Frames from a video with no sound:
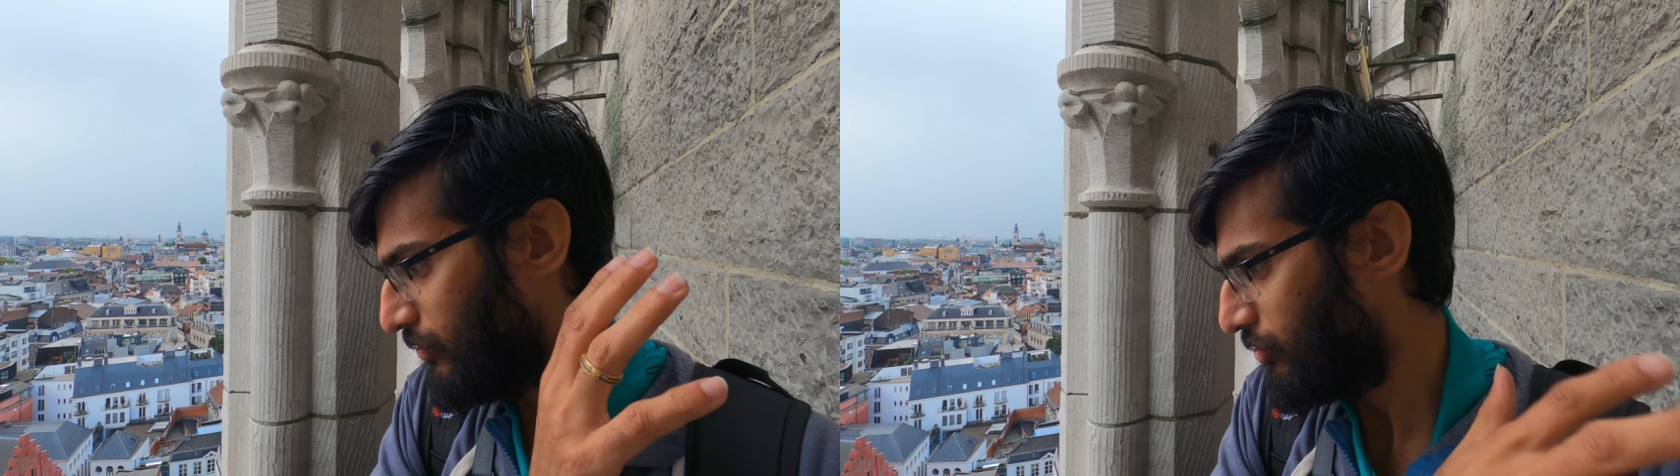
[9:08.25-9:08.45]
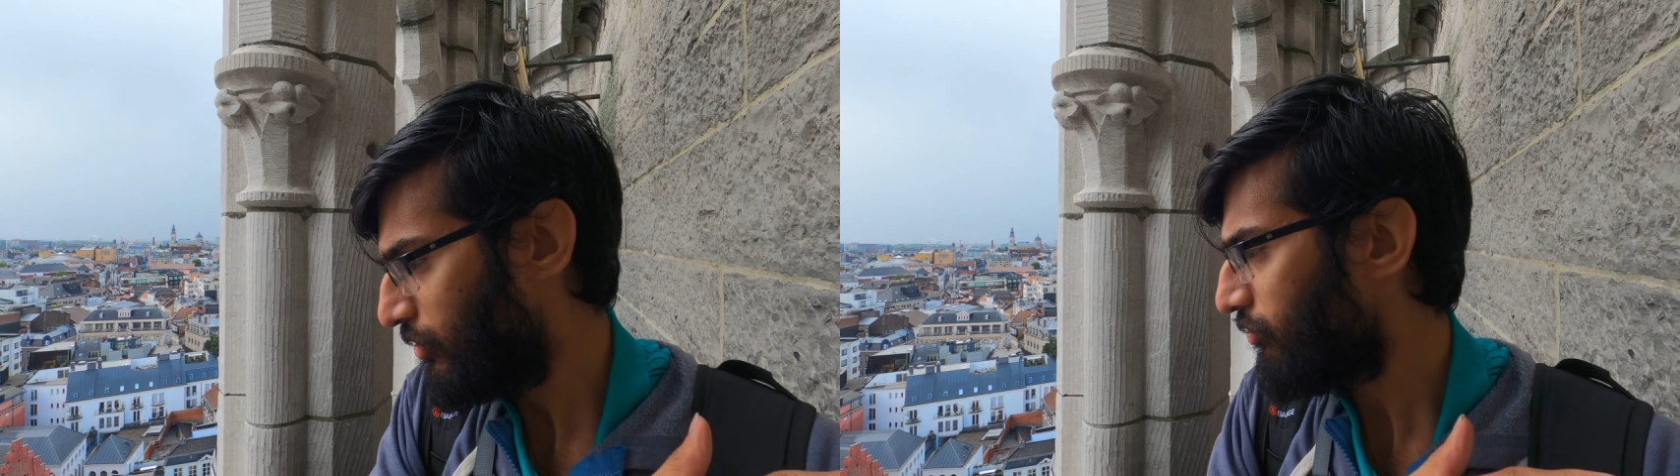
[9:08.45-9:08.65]

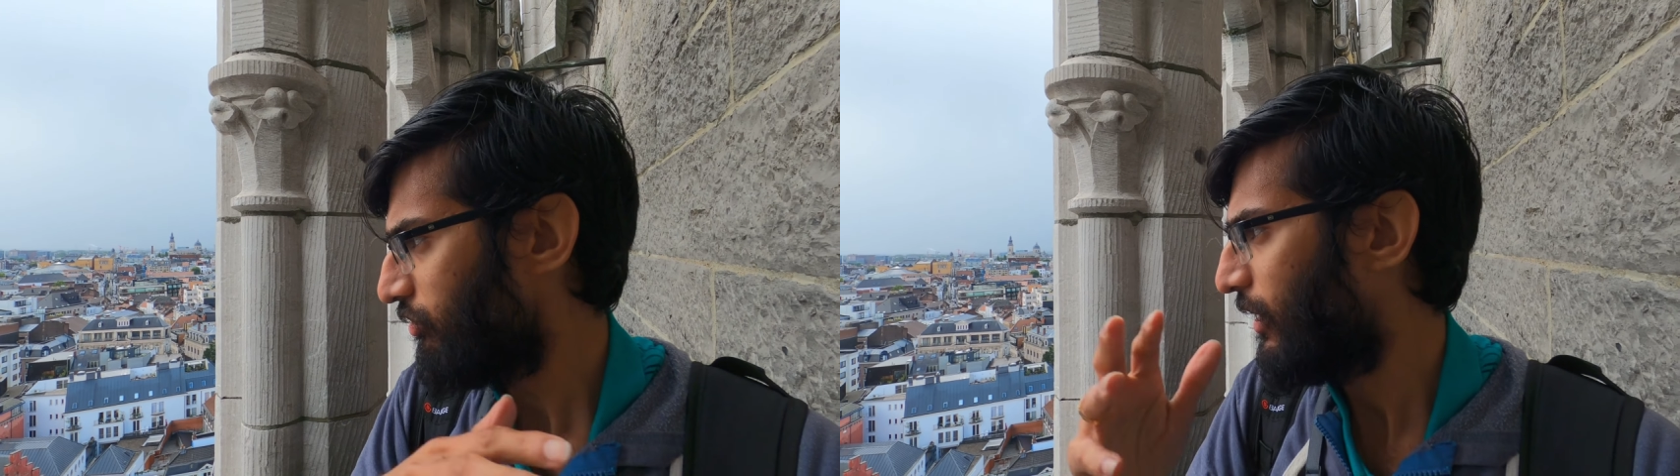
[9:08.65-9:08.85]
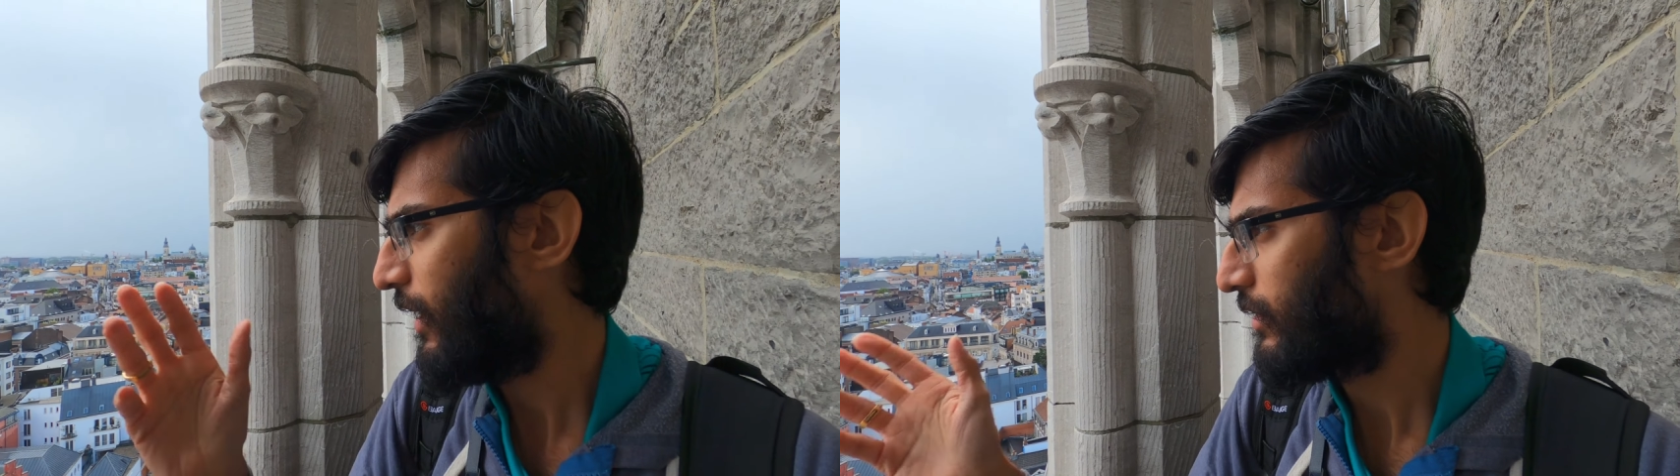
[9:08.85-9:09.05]
church
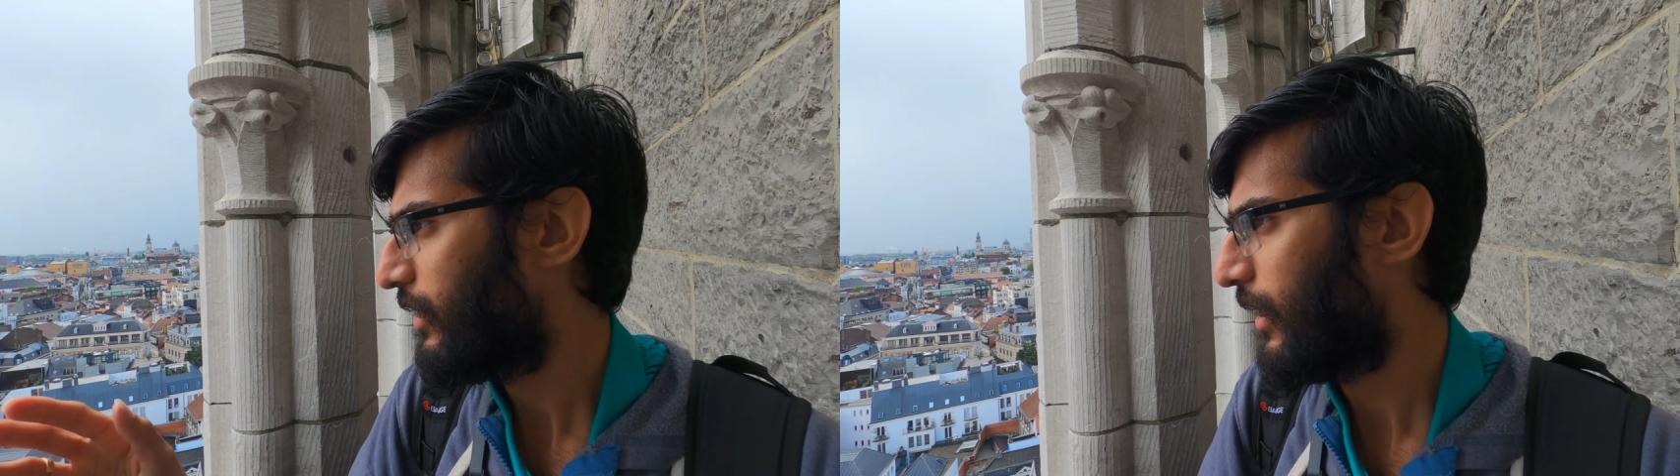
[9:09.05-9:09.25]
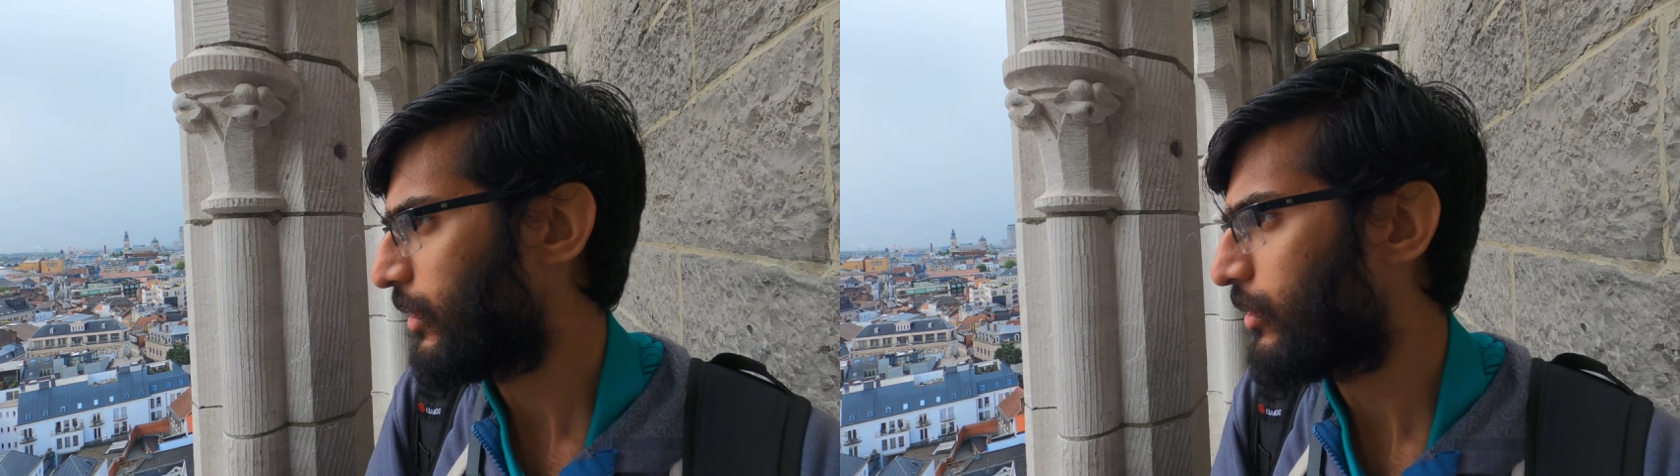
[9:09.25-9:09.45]
and the
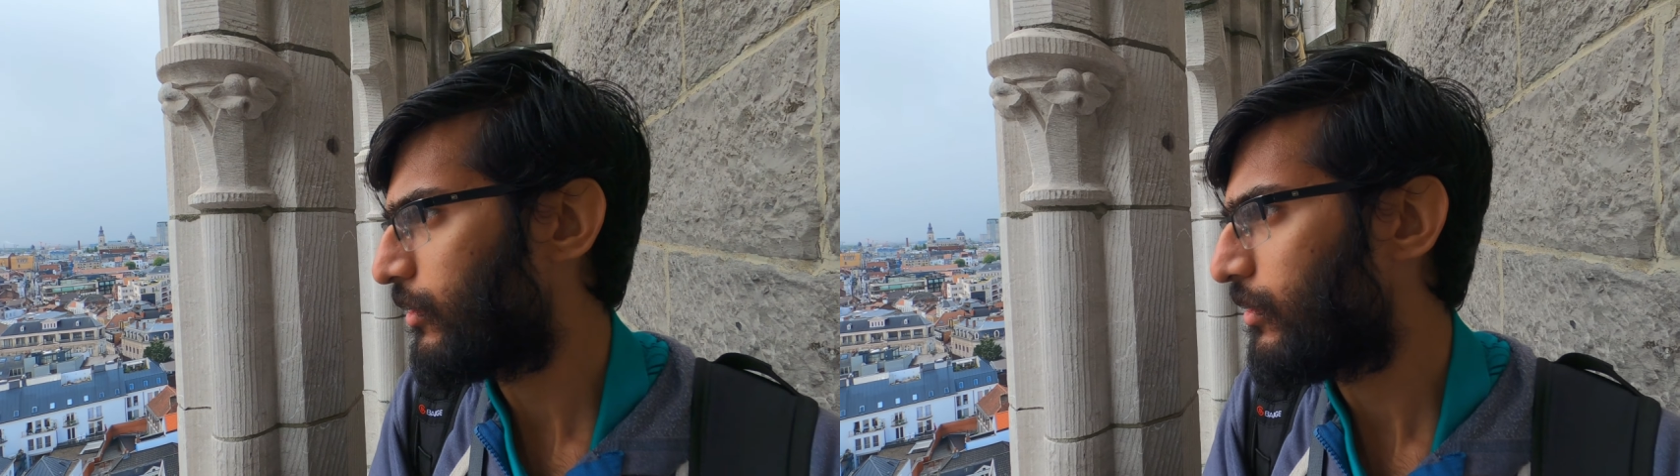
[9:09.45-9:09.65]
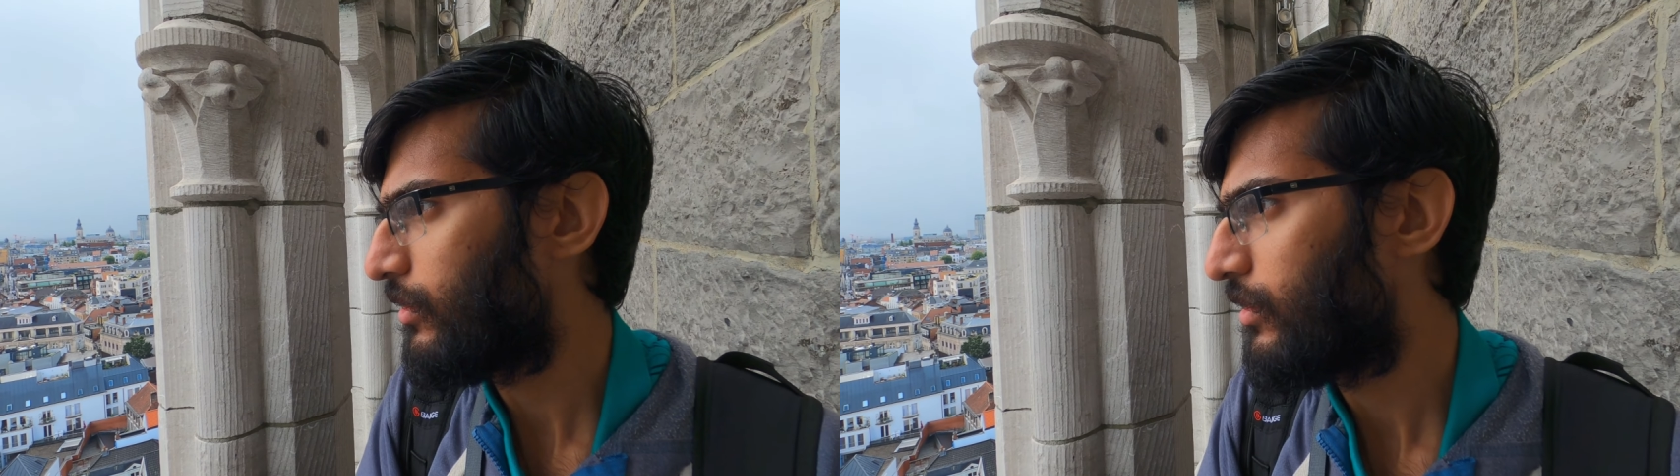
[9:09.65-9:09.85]

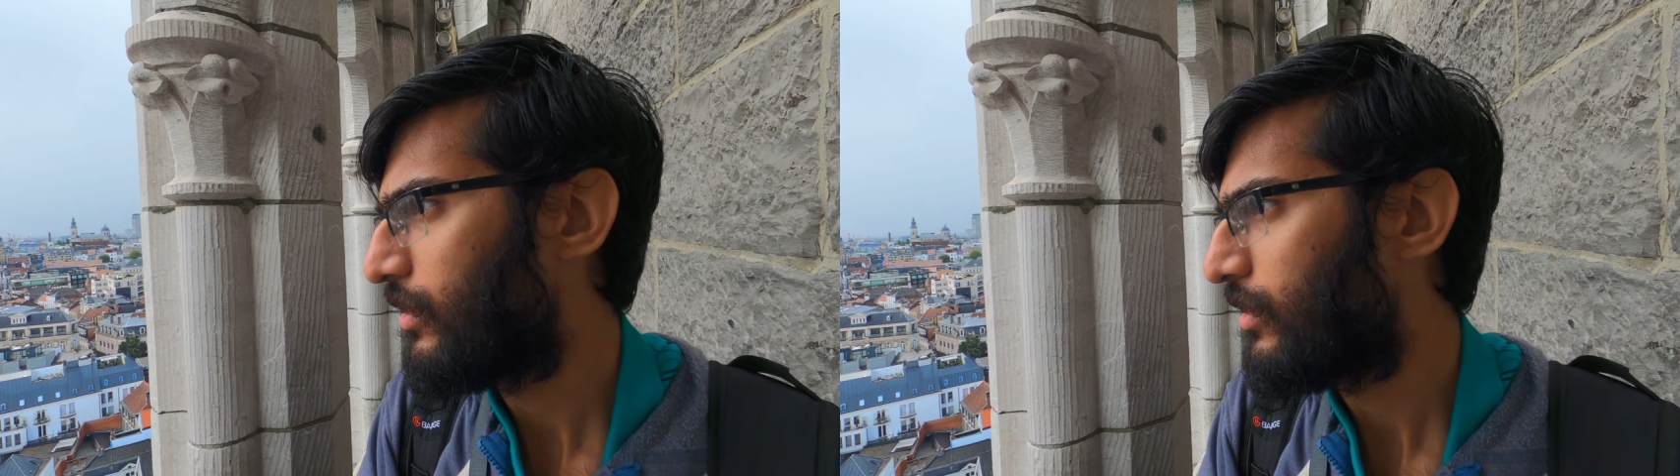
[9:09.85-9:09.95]
cathedral